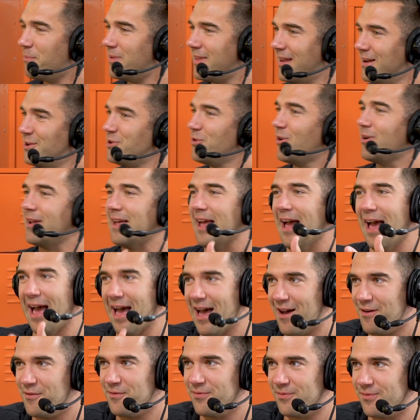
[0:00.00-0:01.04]
But didn't you already
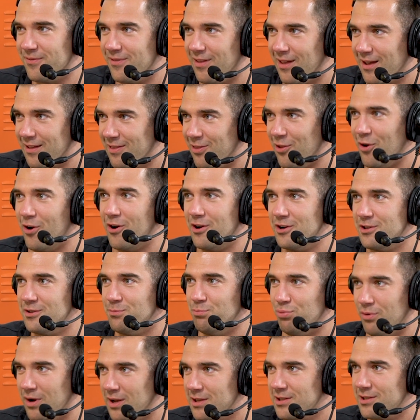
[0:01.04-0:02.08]
have like large
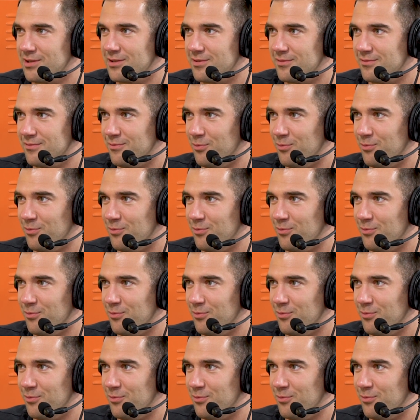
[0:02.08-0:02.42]
breasts?